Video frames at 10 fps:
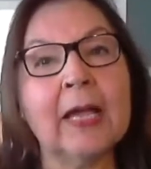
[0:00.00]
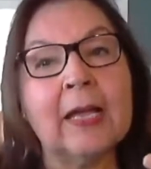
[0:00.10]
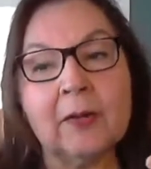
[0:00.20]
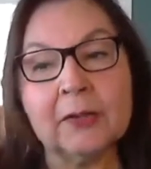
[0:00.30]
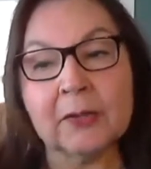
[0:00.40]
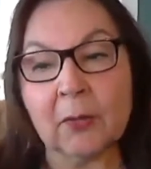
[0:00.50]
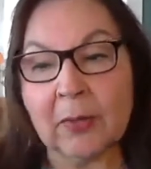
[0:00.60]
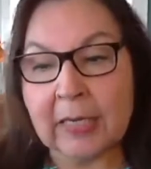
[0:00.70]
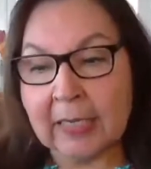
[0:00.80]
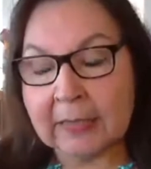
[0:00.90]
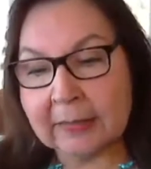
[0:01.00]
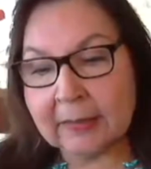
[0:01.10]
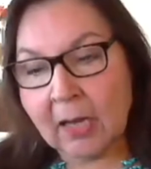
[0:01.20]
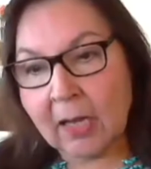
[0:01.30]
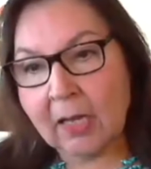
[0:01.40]
So when I
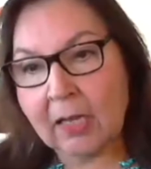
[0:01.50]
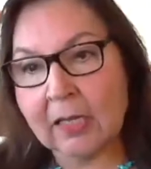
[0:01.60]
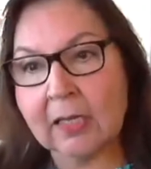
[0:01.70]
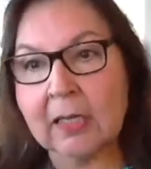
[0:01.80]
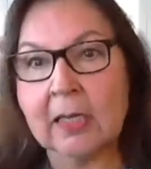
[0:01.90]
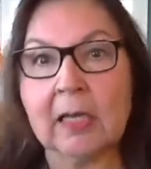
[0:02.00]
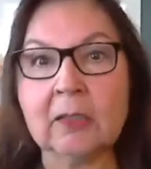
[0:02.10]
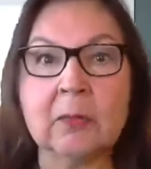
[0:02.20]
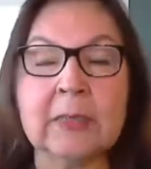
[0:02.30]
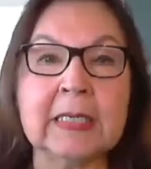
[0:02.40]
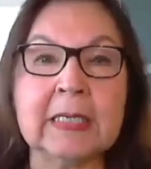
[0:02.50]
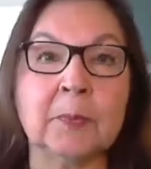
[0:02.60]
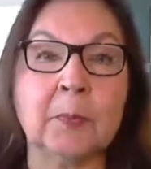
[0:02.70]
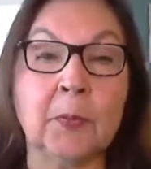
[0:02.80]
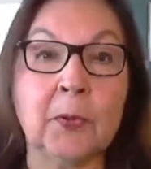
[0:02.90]
saw Louise's
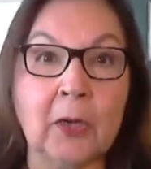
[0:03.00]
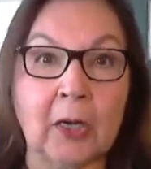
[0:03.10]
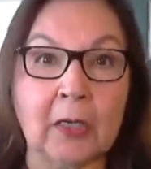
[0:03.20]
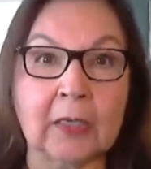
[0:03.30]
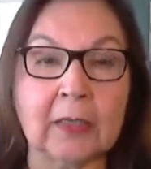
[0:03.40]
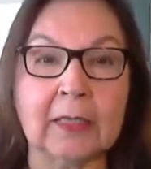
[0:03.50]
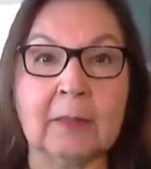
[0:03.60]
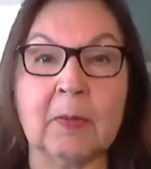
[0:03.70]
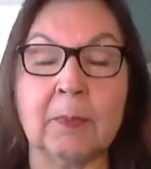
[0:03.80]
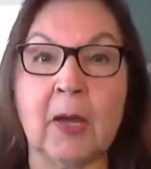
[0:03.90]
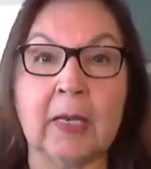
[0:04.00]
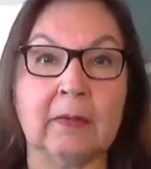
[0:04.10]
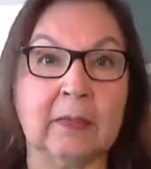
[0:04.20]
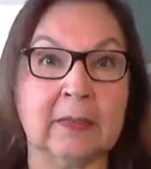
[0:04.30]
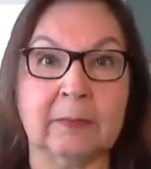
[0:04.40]
book, came upon
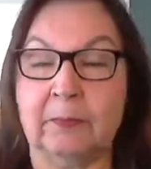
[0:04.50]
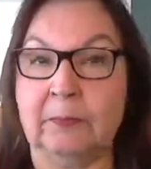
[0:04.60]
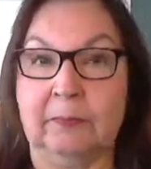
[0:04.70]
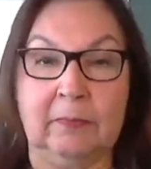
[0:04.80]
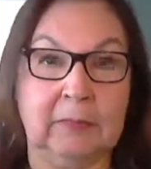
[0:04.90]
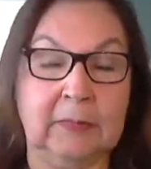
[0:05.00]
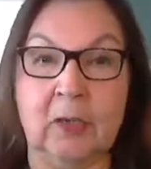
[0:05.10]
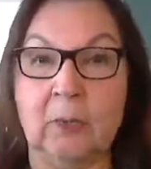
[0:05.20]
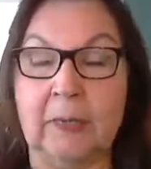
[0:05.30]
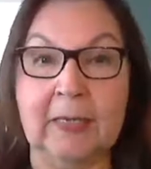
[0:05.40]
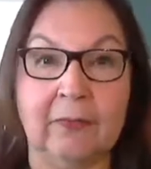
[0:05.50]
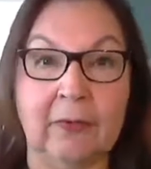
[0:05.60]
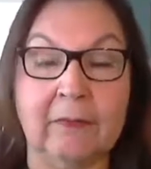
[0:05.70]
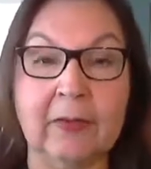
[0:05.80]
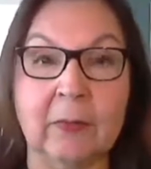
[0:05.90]
it as so big
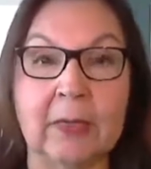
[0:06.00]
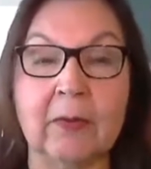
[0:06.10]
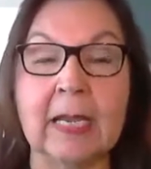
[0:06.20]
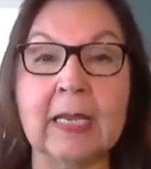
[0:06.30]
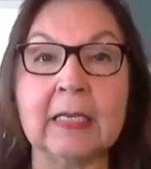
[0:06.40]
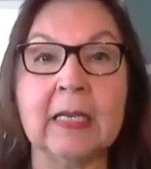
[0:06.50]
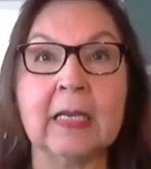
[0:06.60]
for everyone, right?